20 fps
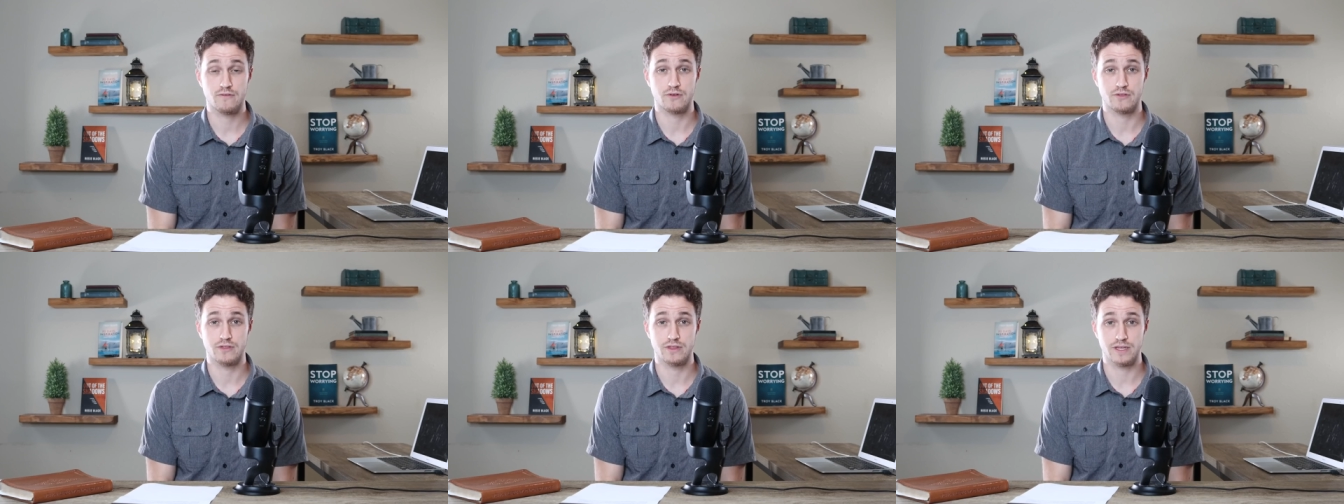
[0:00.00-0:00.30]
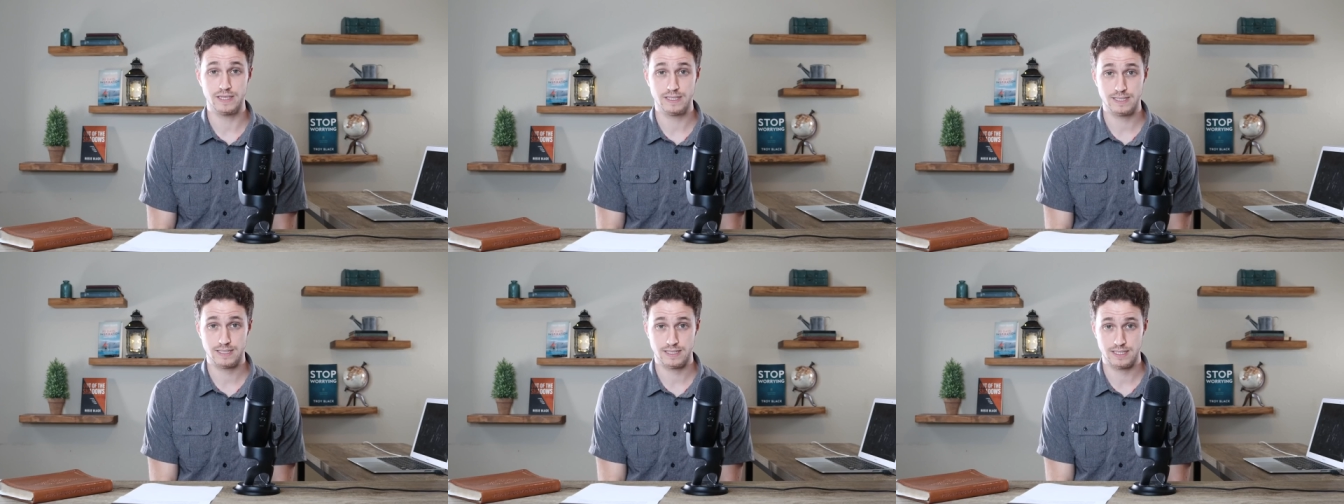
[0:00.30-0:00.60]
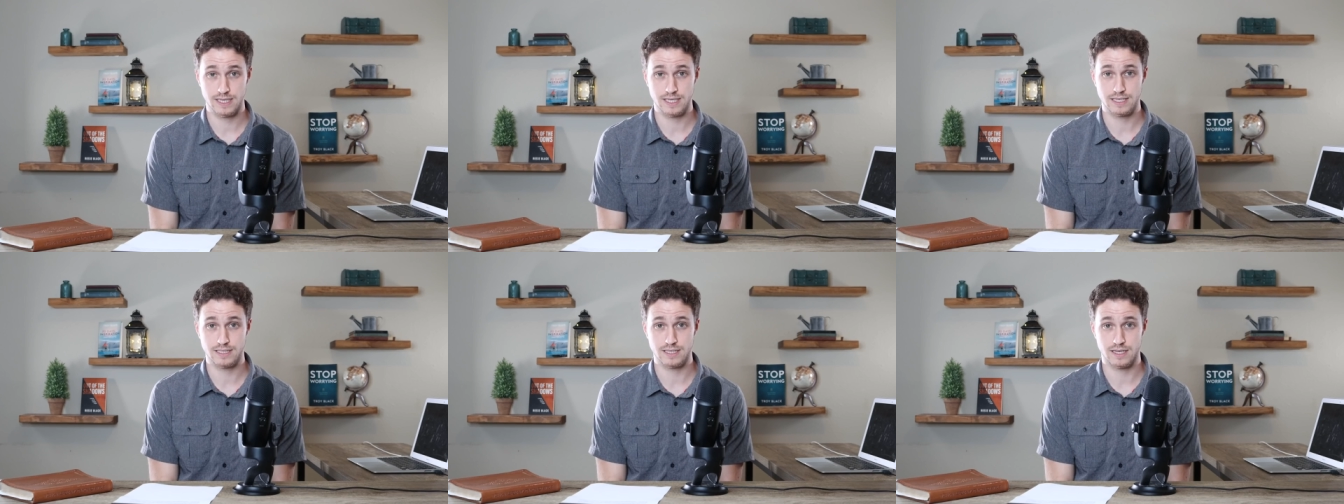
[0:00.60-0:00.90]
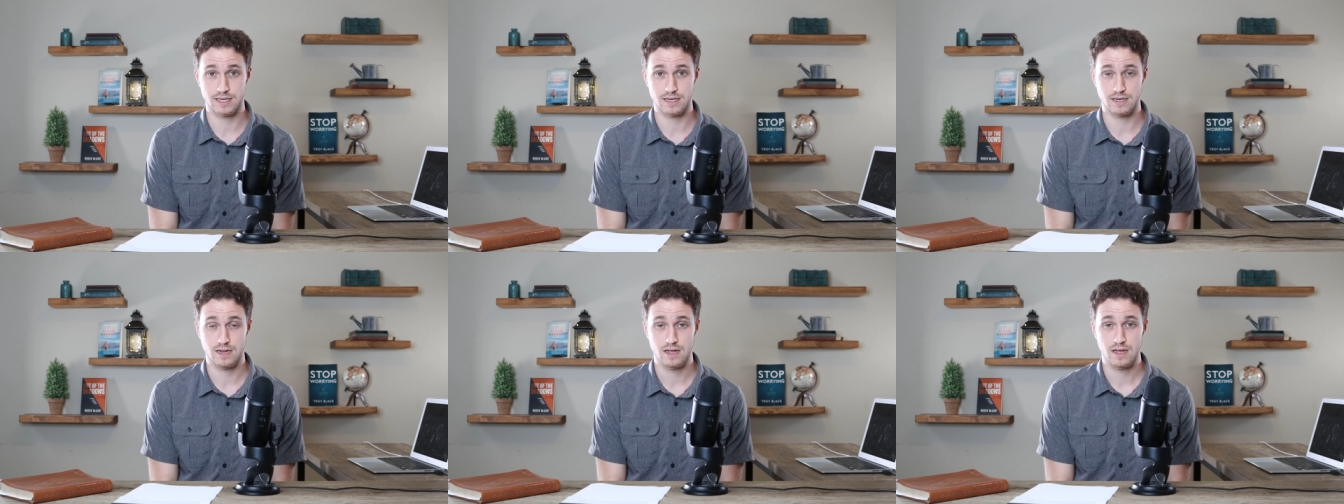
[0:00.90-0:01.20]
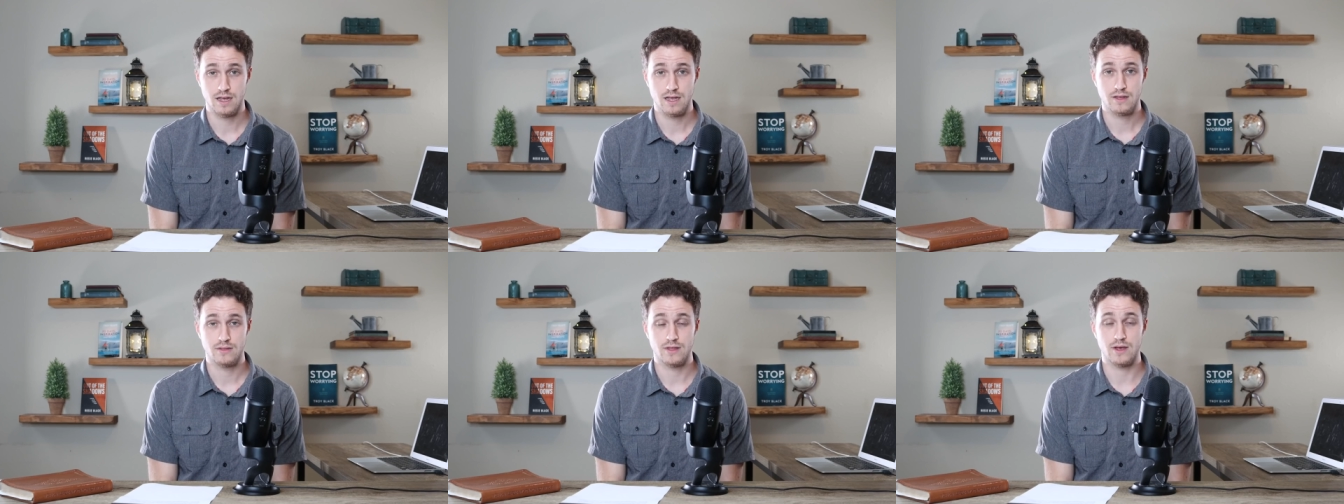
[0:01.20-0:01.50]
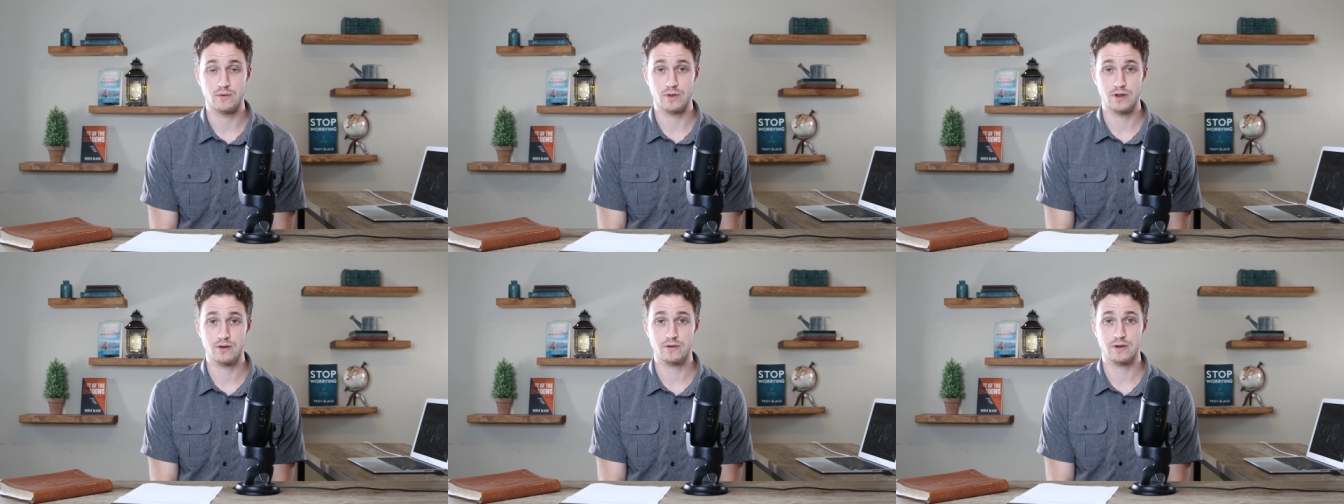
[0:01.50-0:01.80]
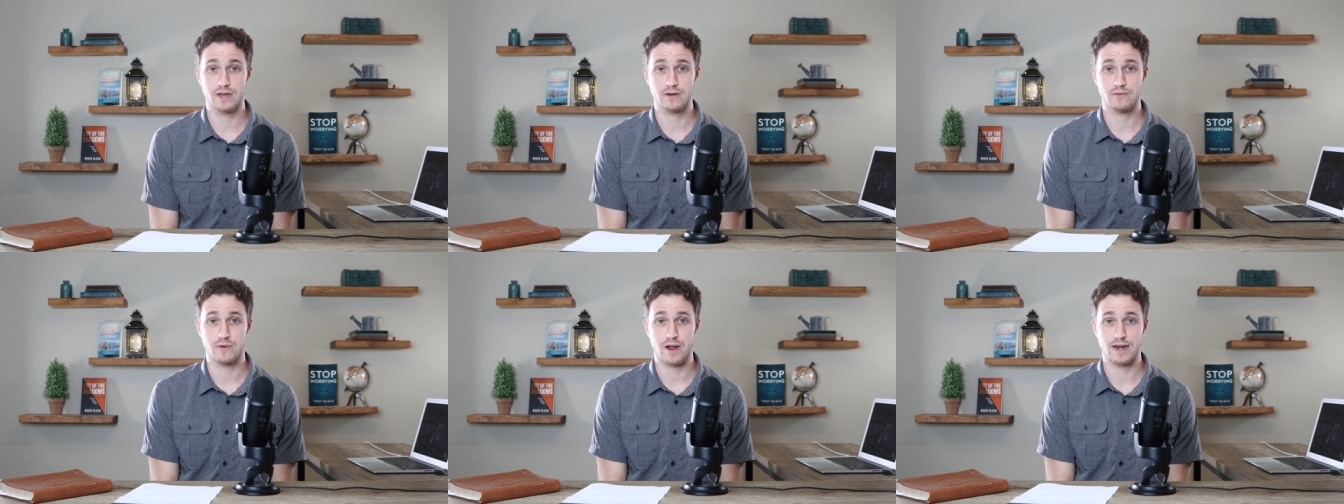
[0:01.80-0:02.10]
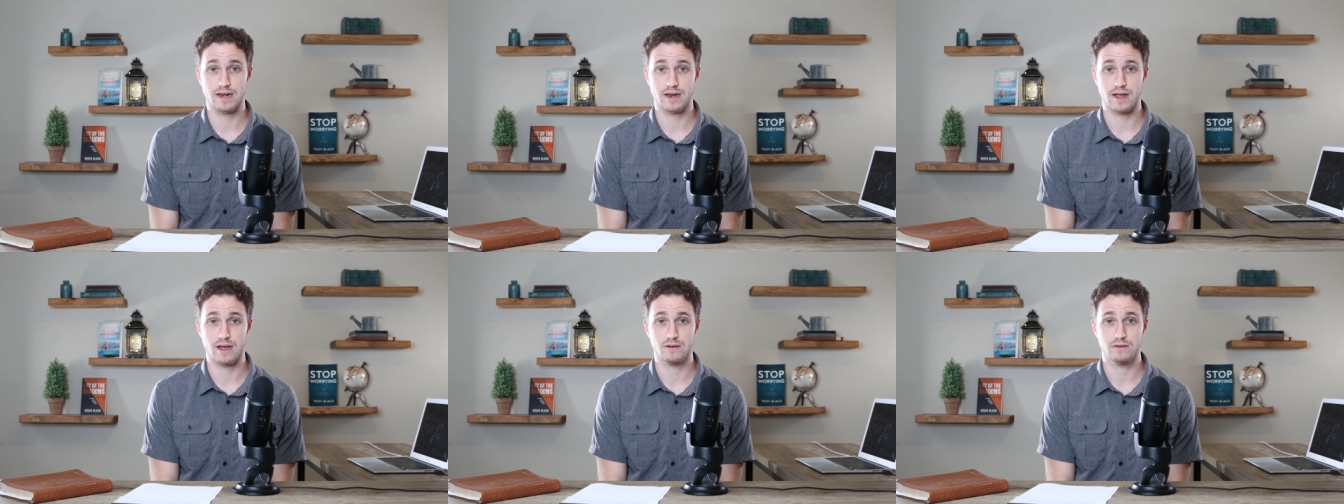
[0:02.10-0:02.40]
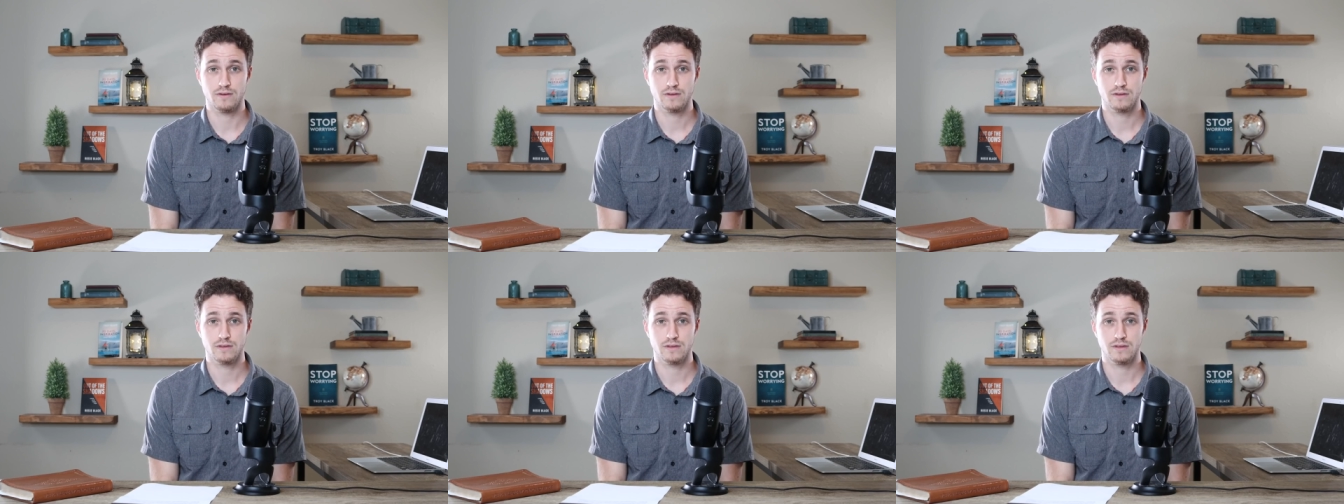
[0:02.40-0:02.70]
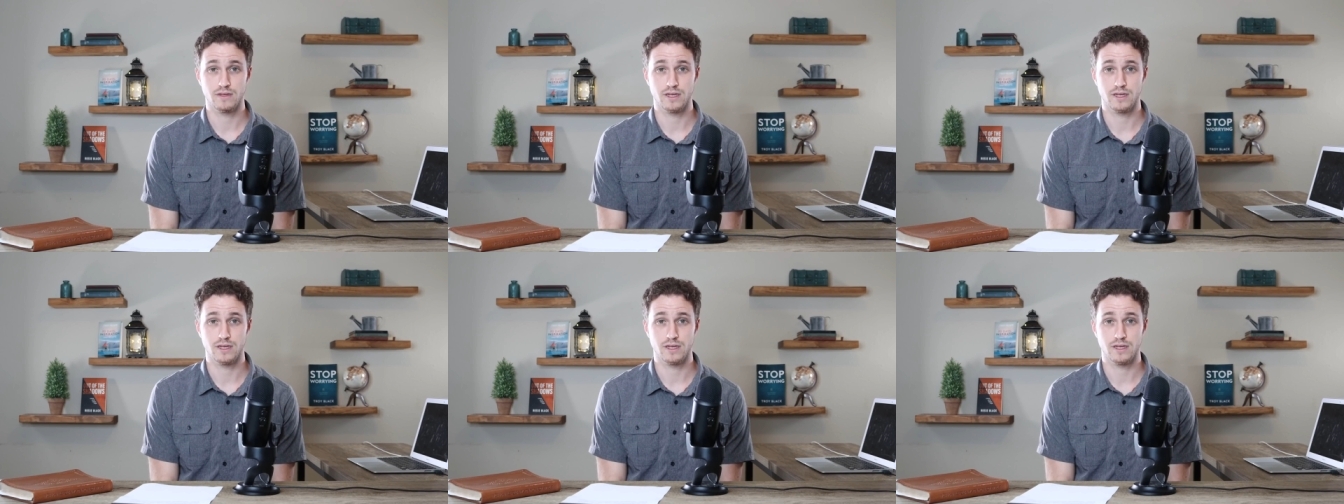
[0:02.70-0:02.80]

for this season that we are in right now.